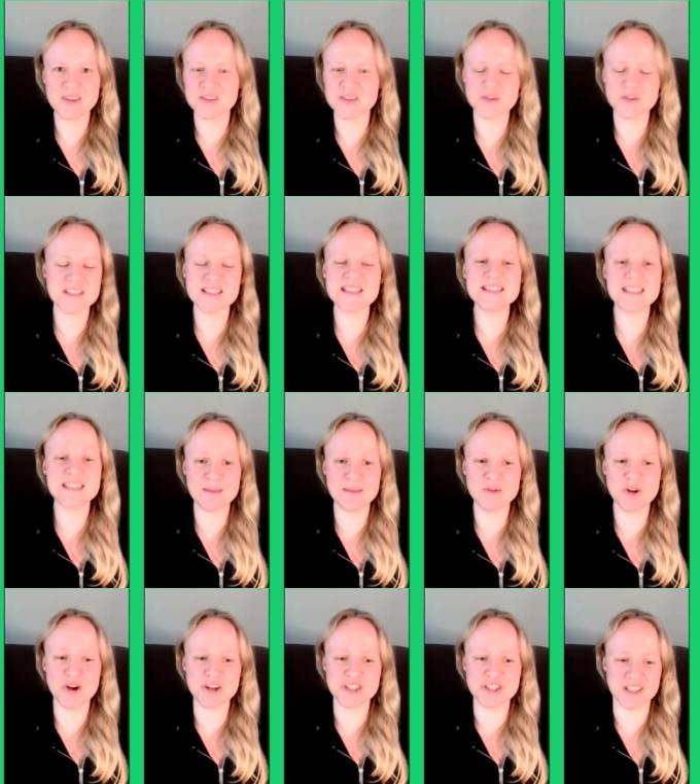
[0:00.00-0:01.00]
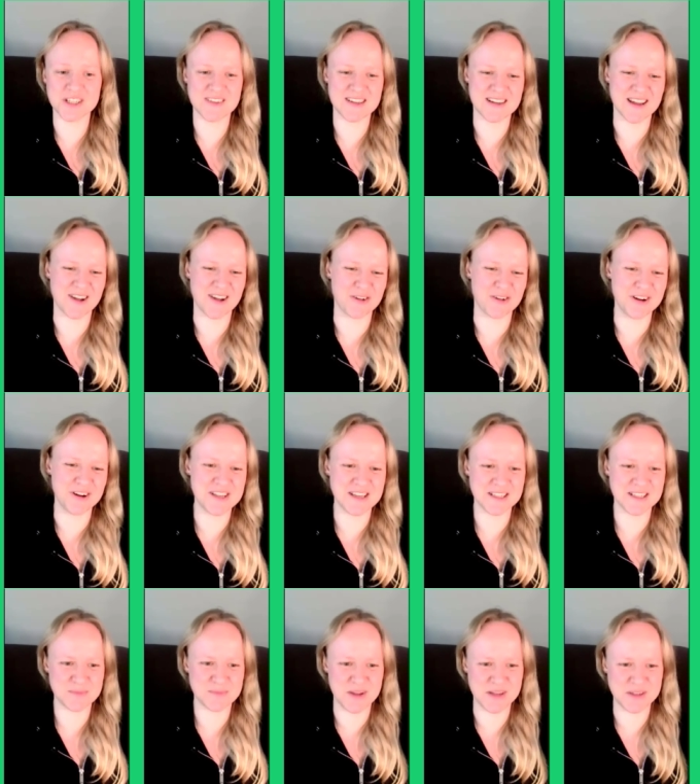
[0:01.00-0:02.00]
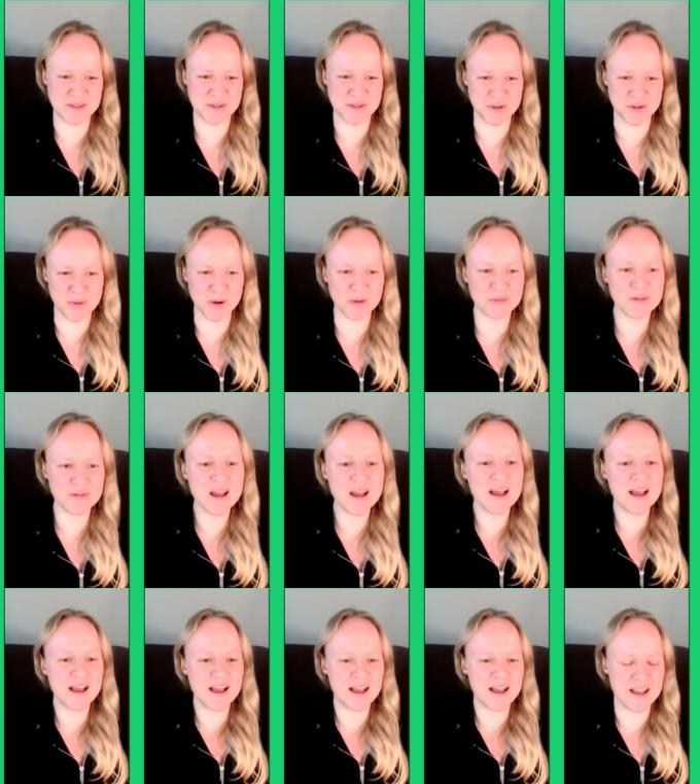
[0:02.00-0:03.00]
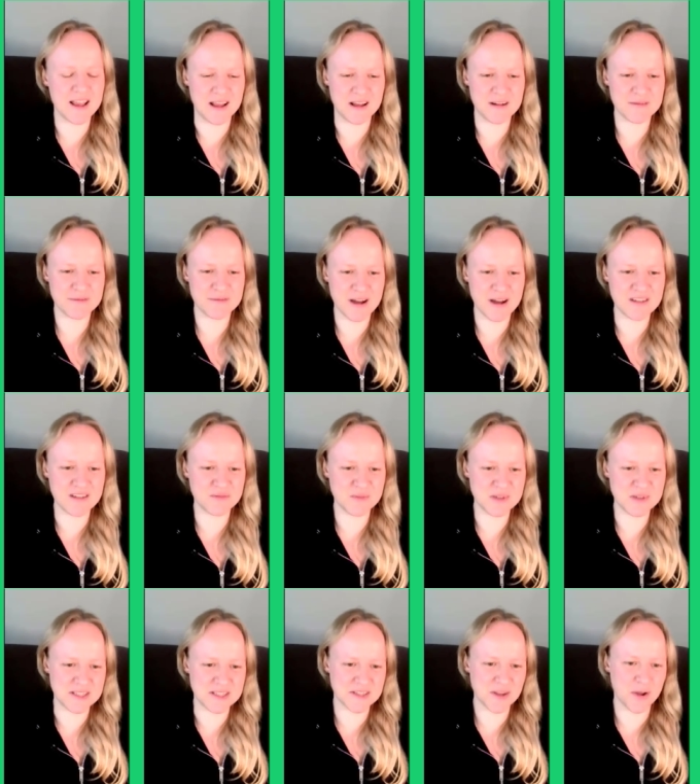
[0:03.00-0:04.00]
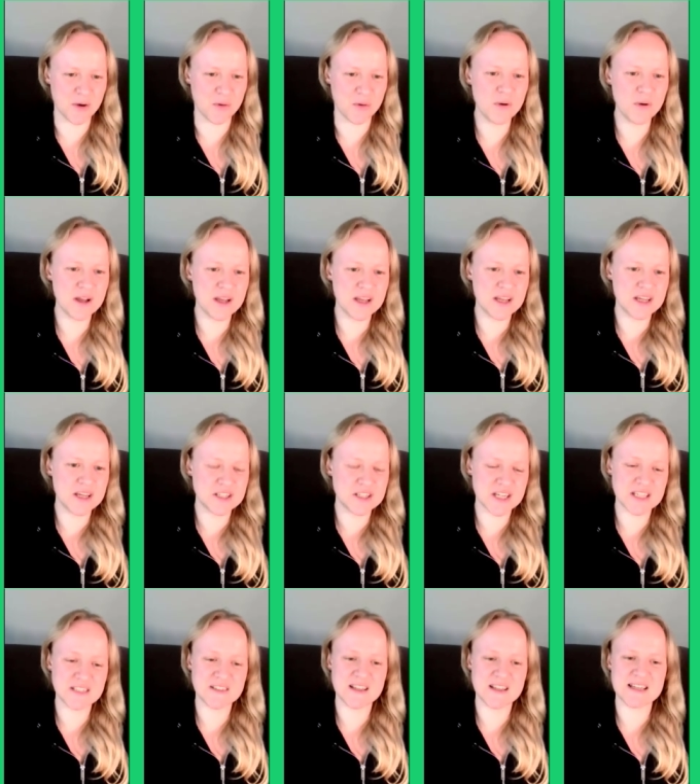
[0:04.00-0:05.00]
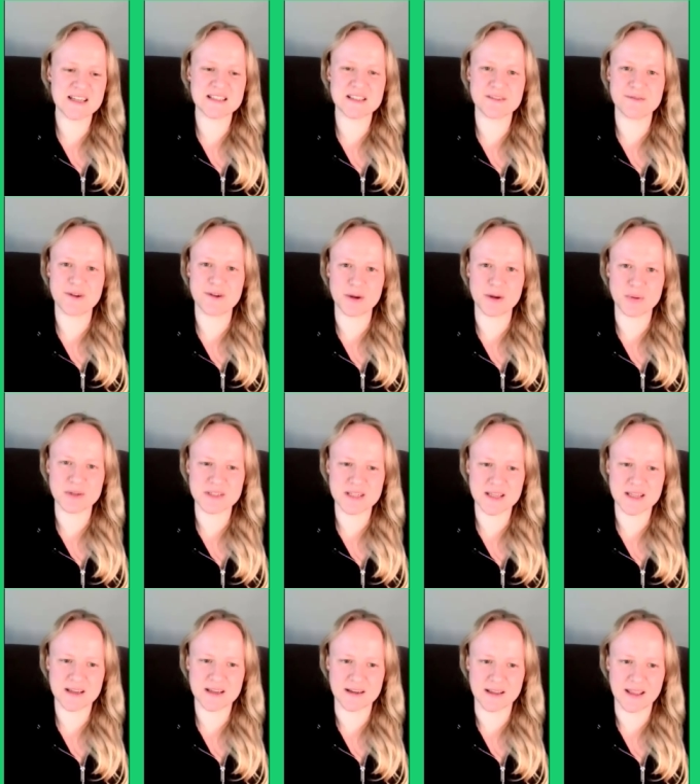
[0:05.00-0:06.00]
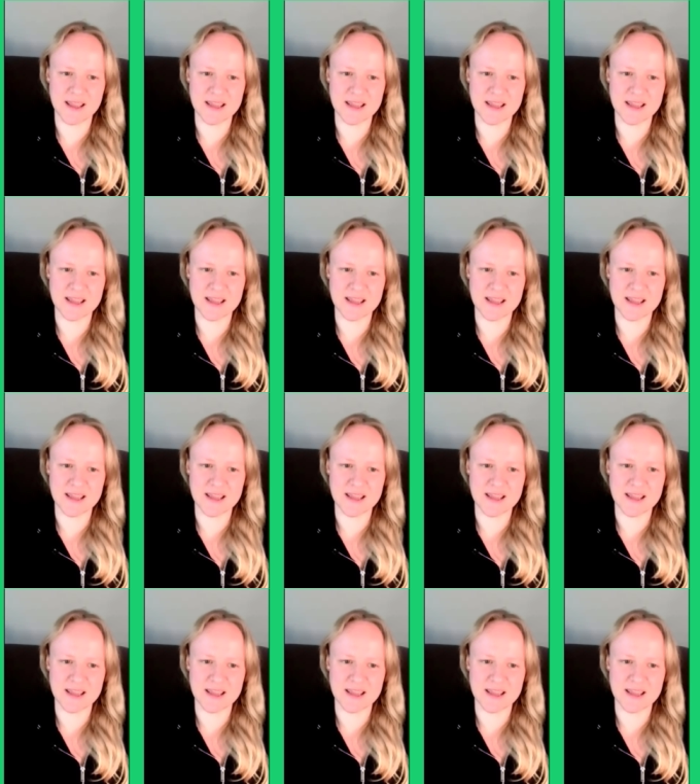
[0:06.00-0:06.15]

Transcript: So it's the same logic that I already explained to you about uh, five minutes ago, just that it's a very particular